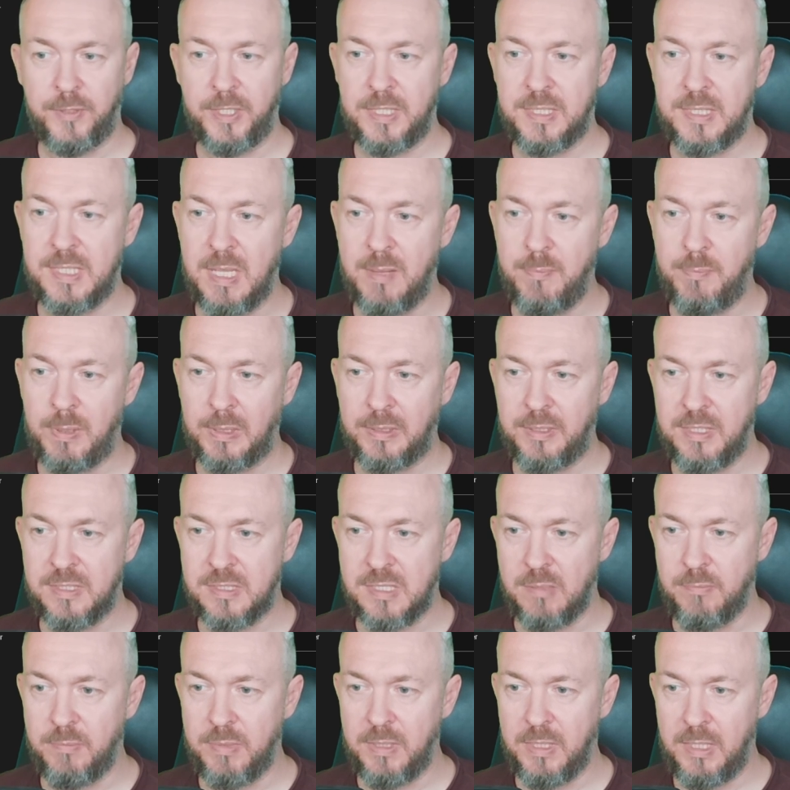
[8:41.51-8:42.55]
For example,
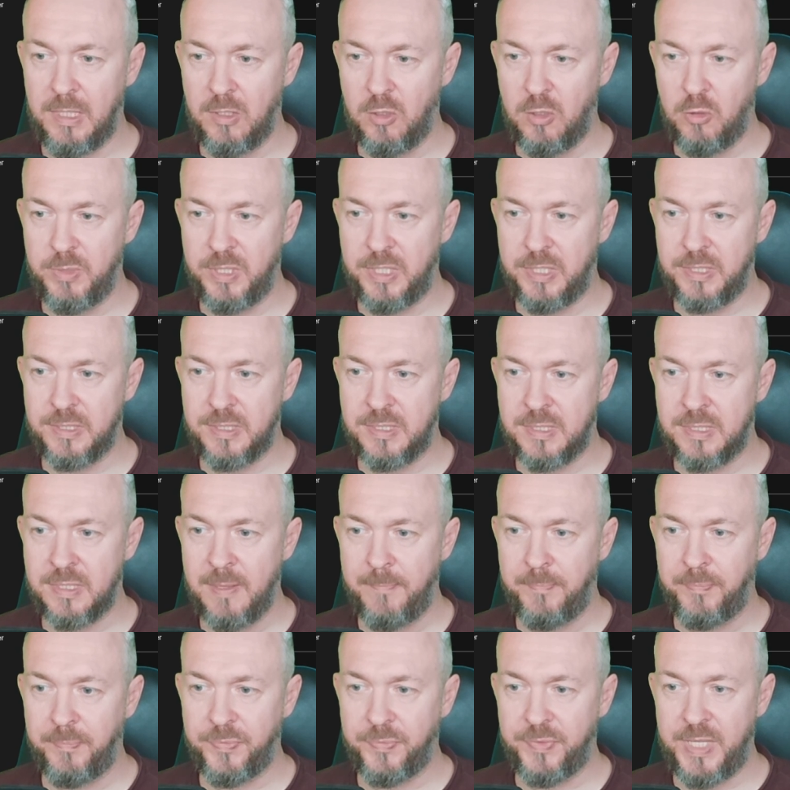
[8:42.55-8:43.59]
this can be illuminance,
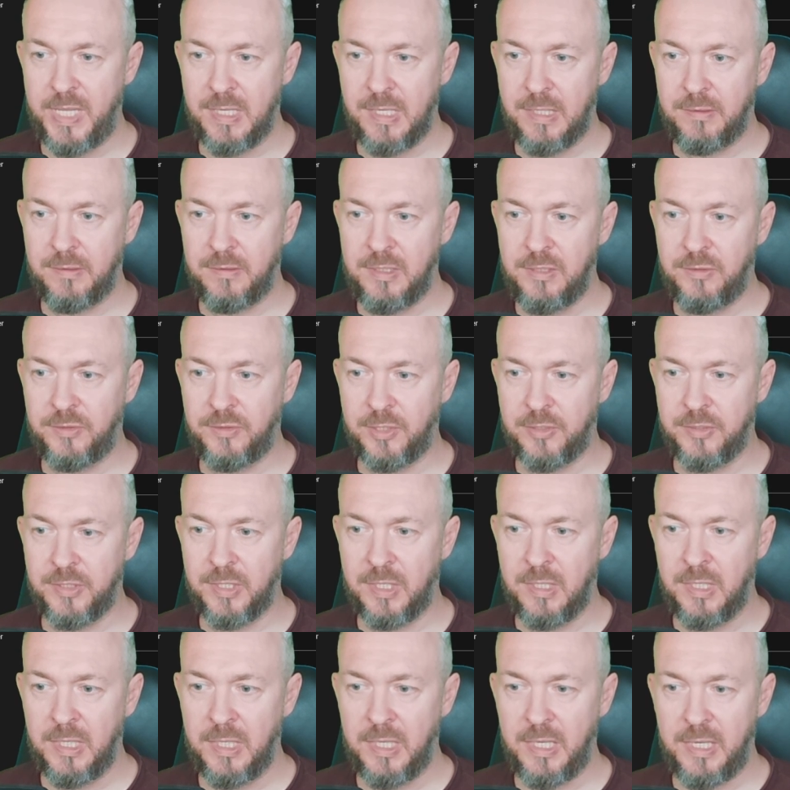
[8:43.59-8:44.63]
daylight
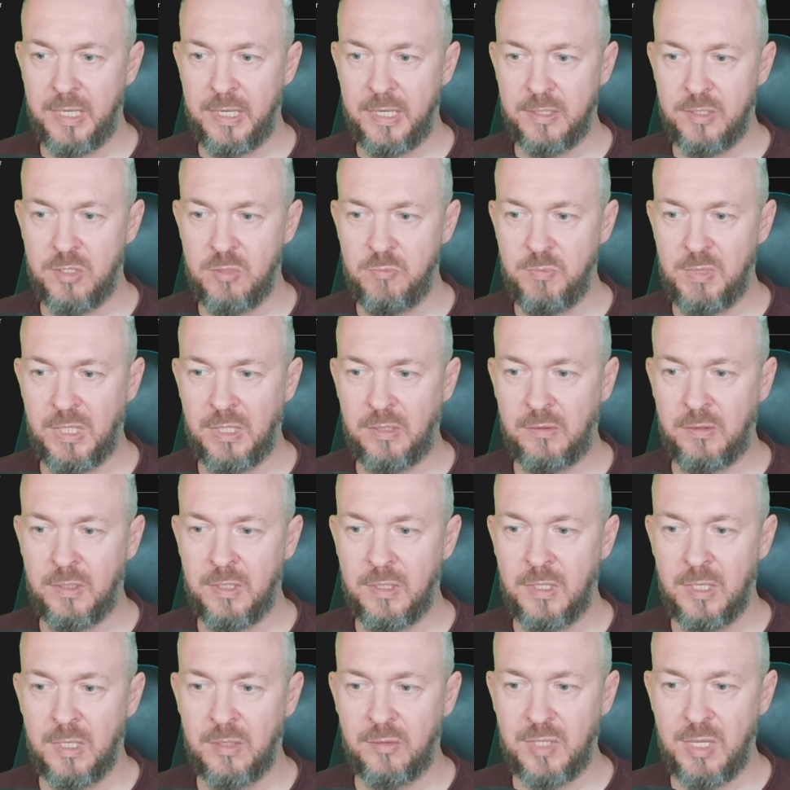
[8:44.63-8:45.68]
integral, air
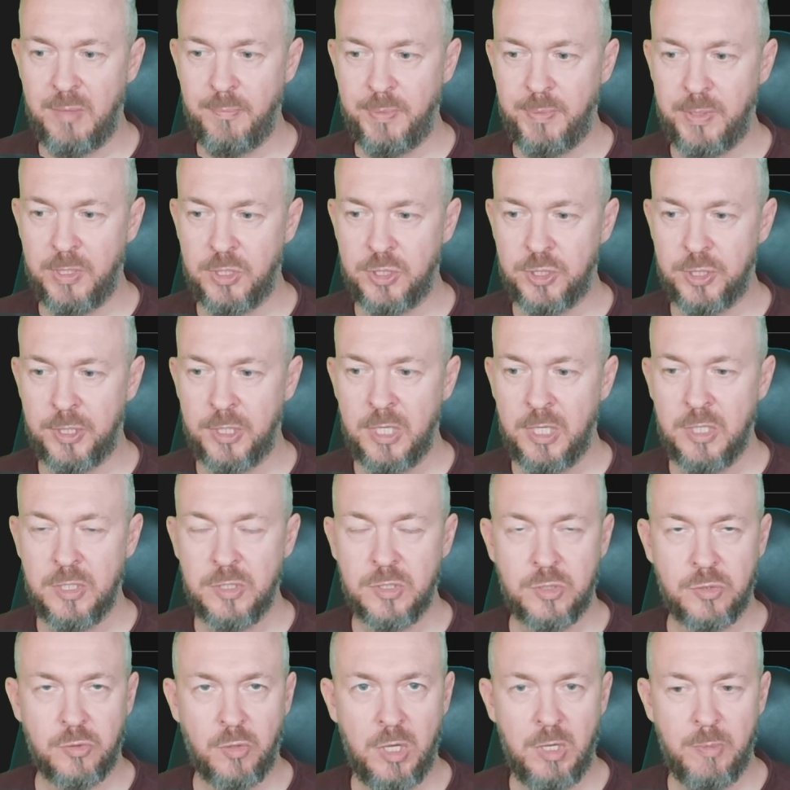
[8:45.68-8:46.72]
humidity, temperature,
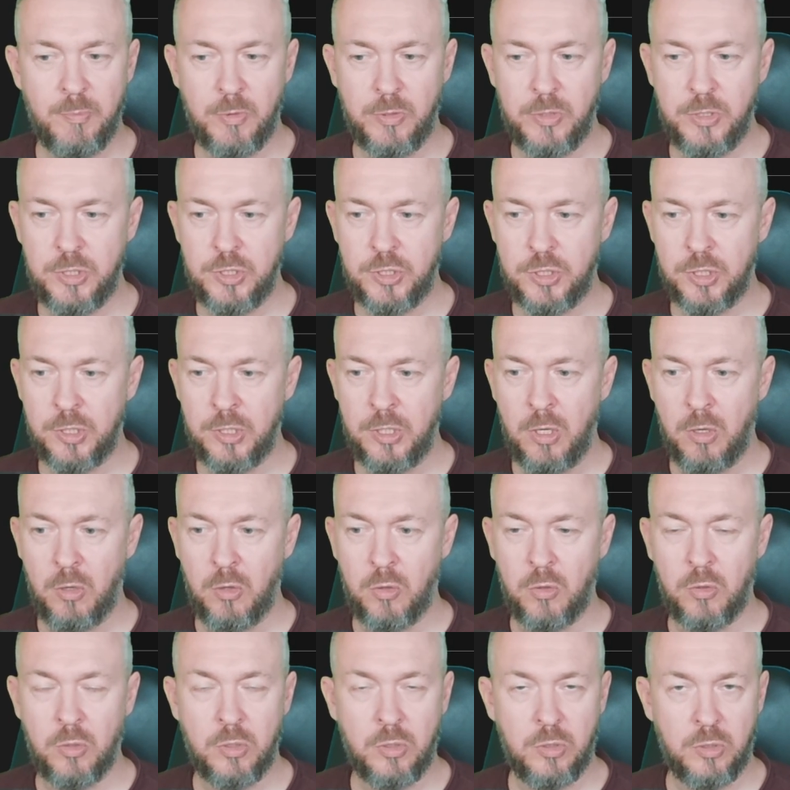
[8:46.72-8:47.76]
soil moisture,
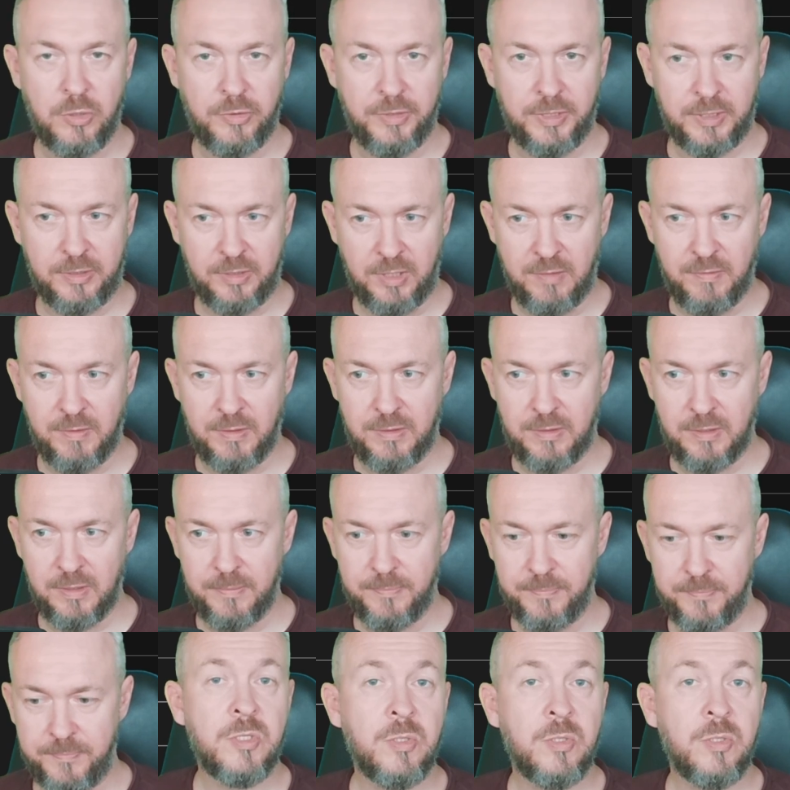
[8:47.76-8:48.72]
or conductivity.